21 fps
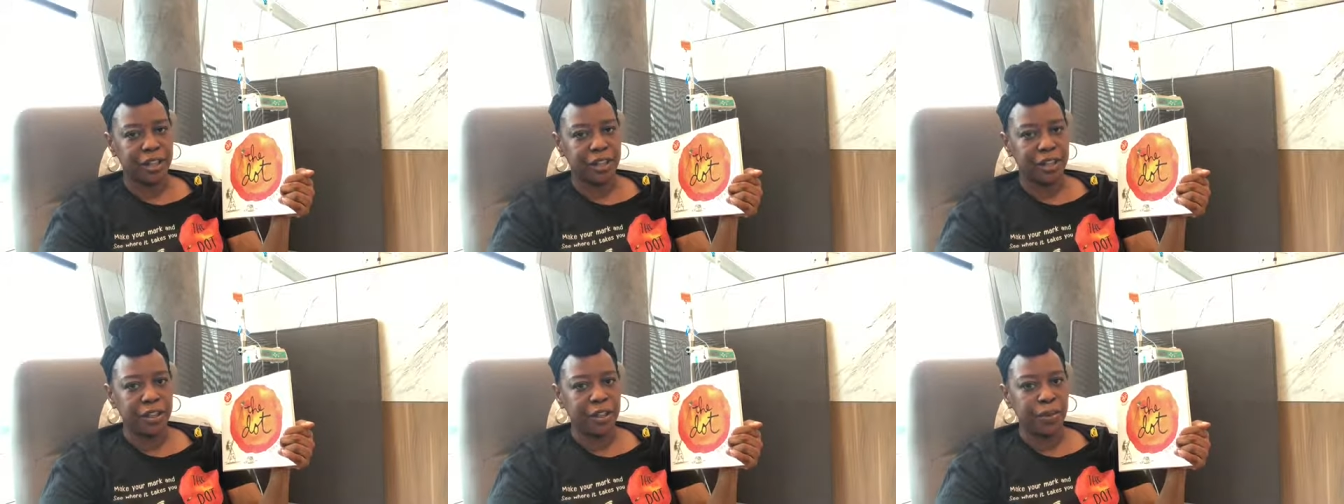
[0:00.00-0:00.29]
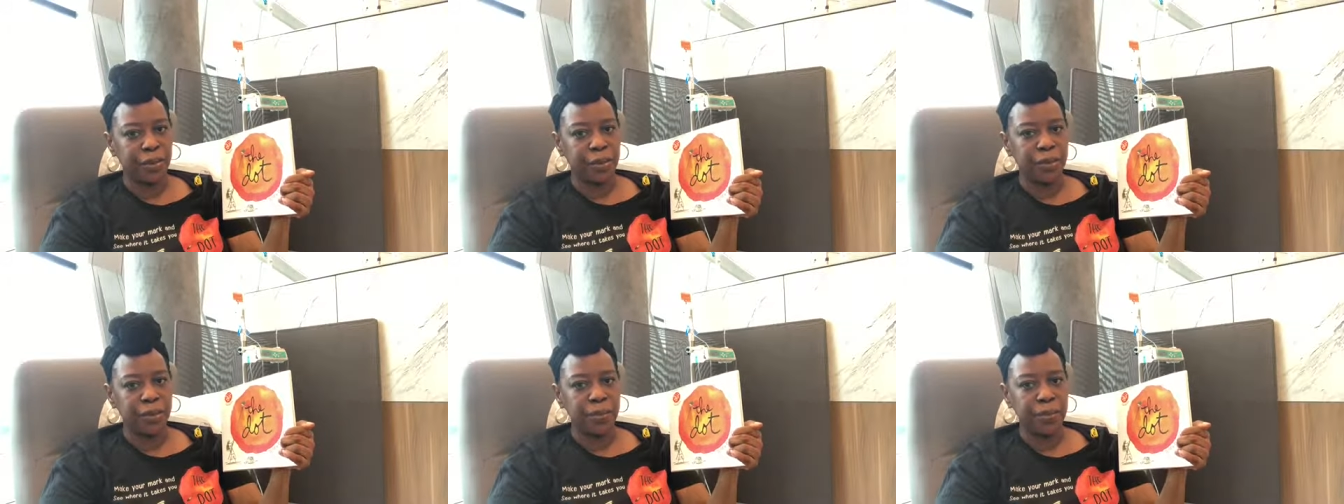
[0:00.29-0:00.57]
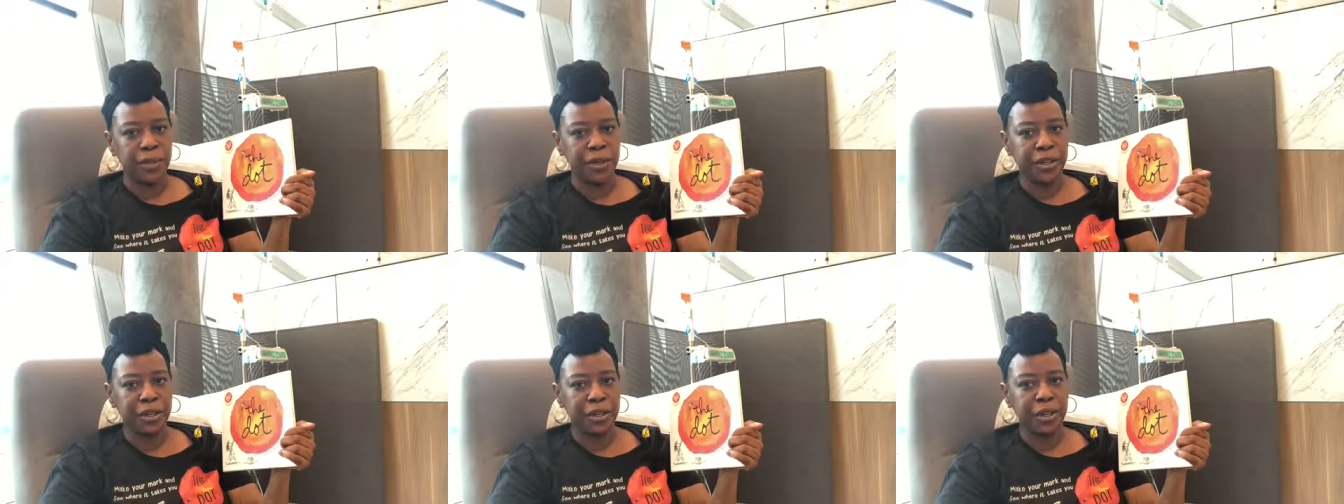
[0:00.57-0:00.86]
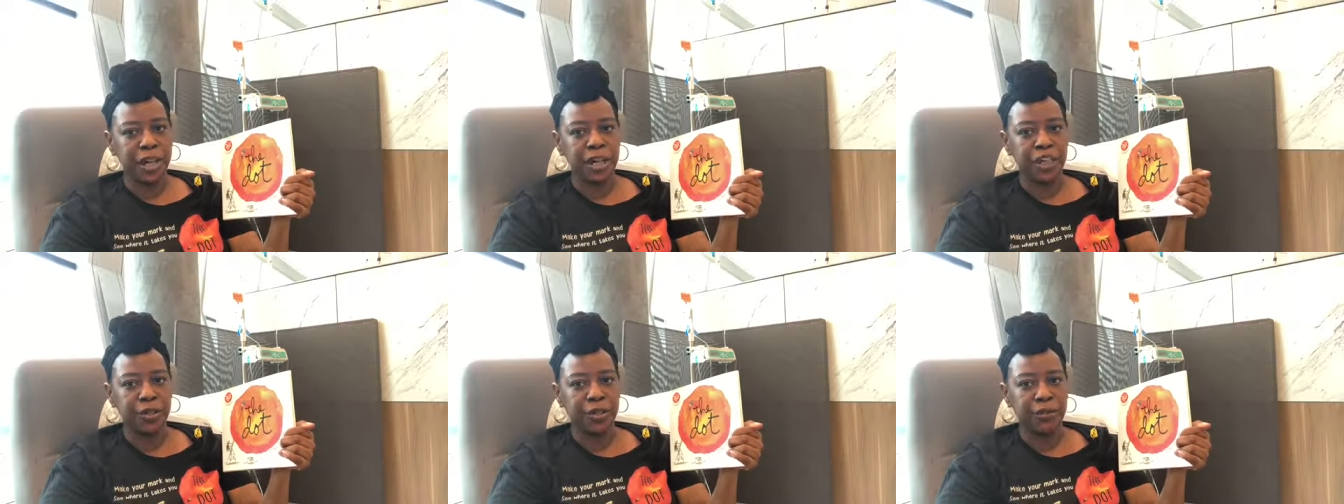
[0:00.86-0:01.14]
The author, Peter
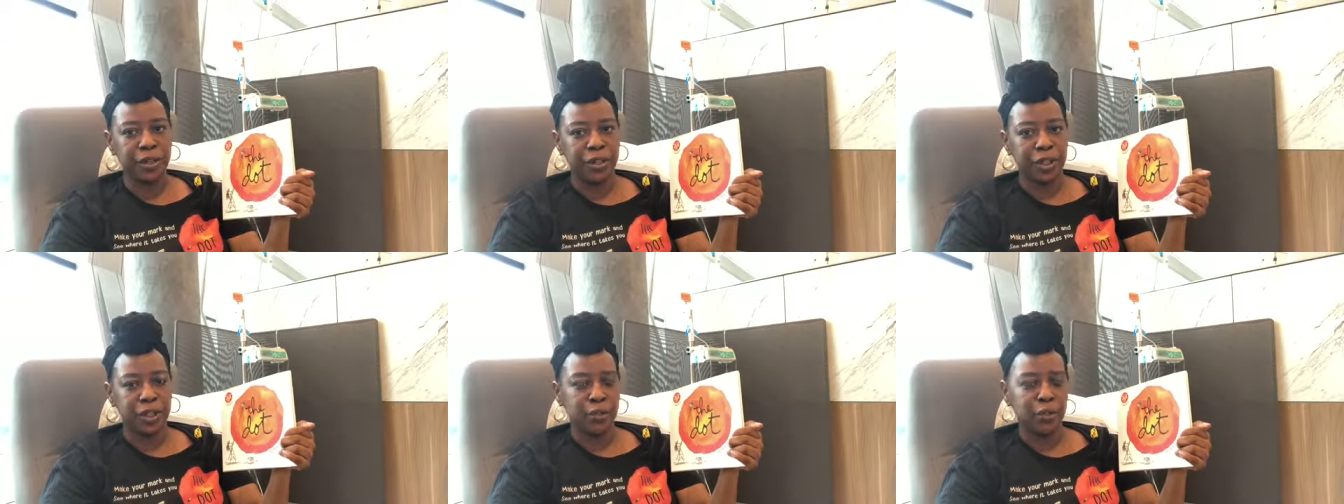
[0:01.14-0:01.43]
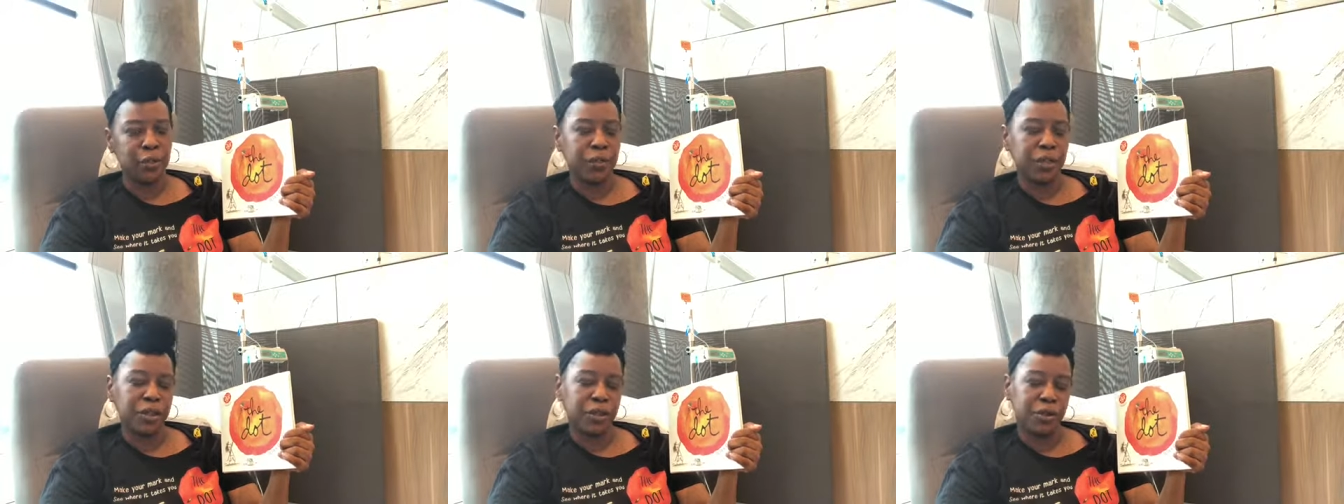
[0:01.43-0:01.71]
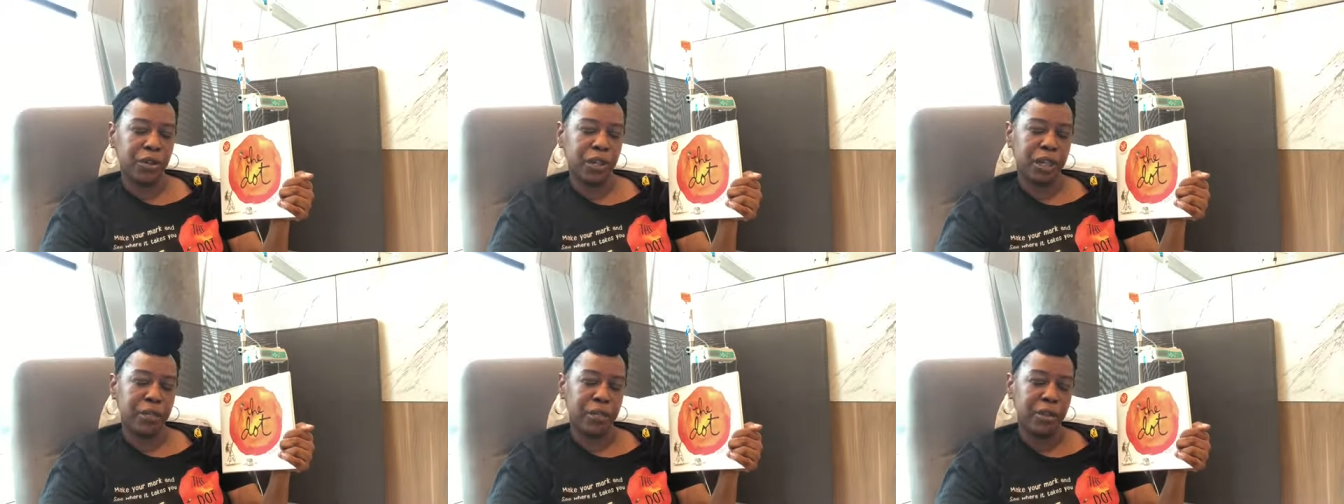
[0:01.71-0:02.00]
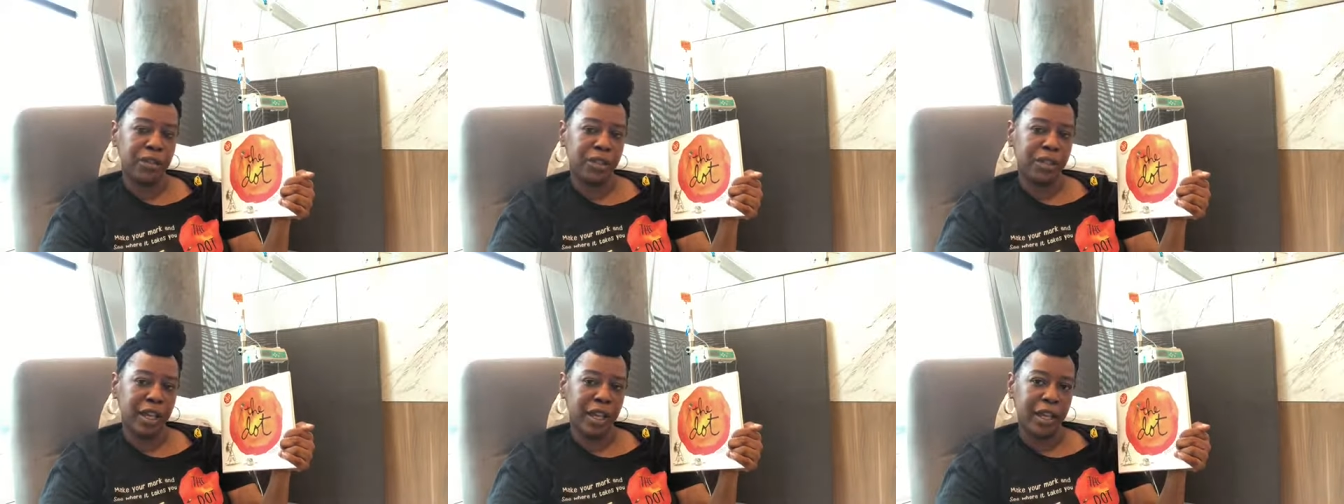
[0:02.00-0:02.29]
H. Reynolds, will be joining
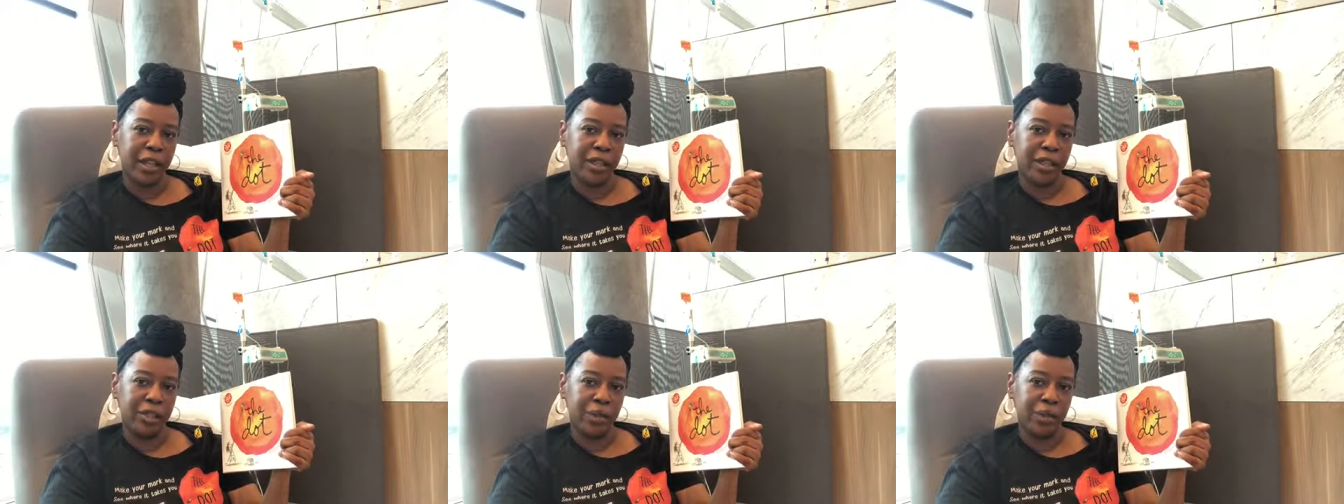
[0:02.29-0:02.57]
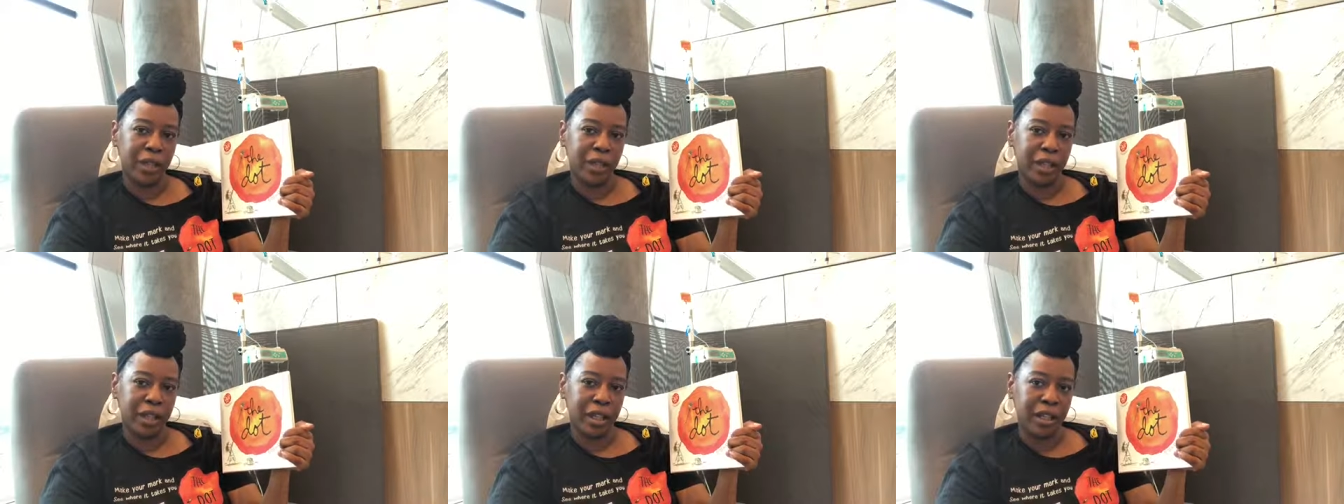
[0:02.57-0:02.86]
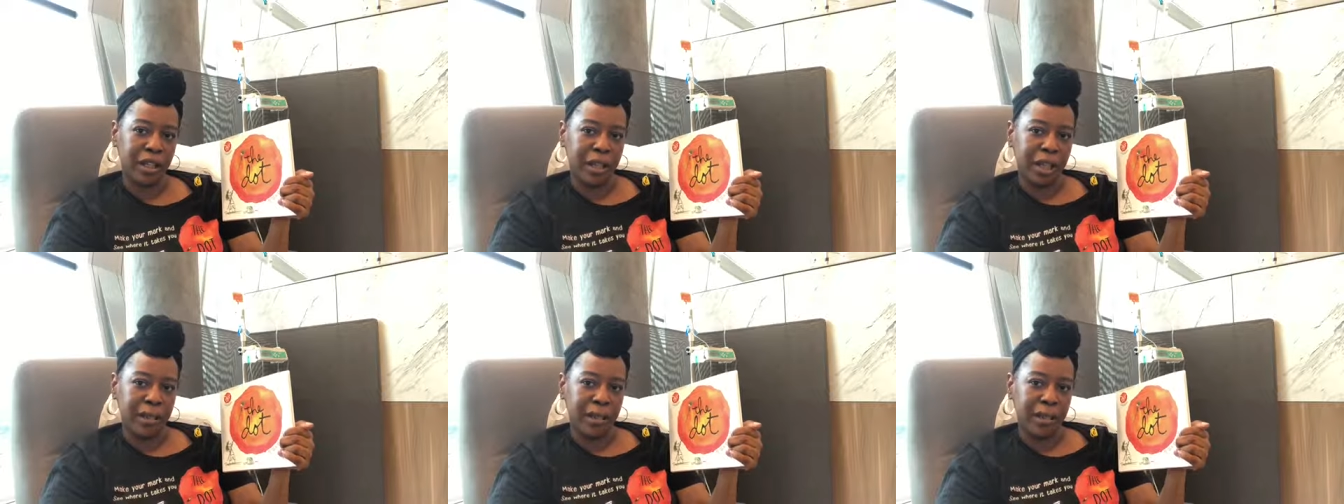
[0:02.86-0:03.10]
Mosaic shortly